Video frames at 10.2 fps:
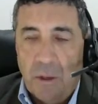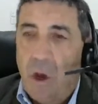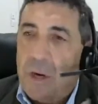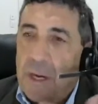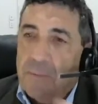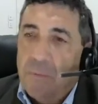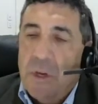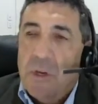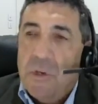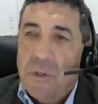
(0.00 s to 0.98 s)
Okay,
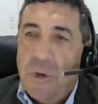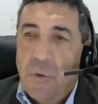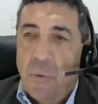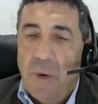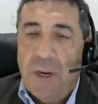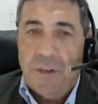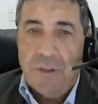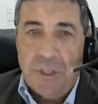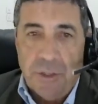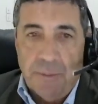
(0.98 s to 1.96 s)
so when a
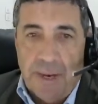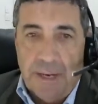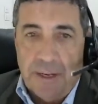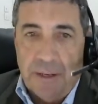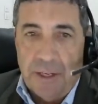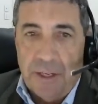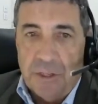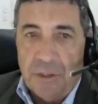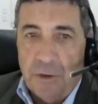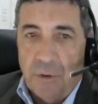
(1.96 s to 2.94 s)
decision maker
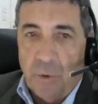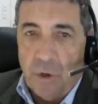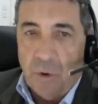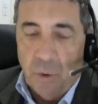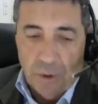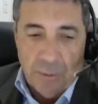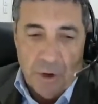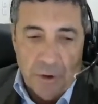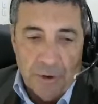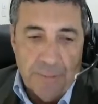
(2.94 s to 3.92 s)
is called
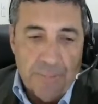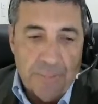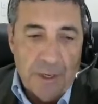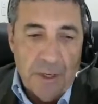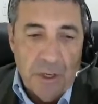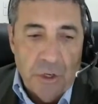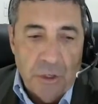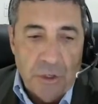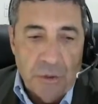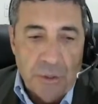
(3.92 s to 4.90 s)
upon
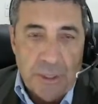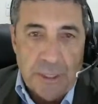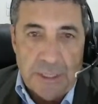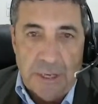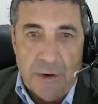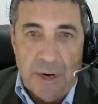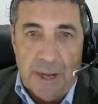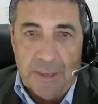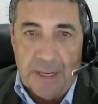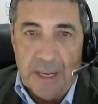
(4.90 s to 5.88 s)
to consider an
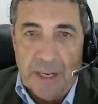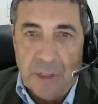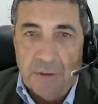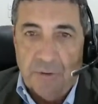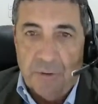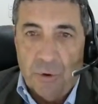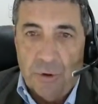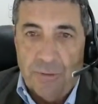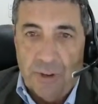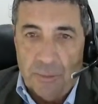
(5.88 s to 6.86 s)
application for
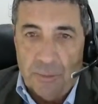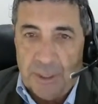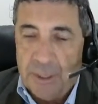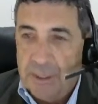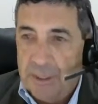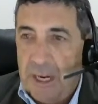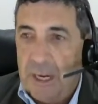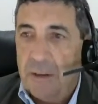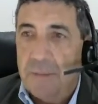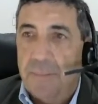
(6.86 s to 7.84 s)
development consent,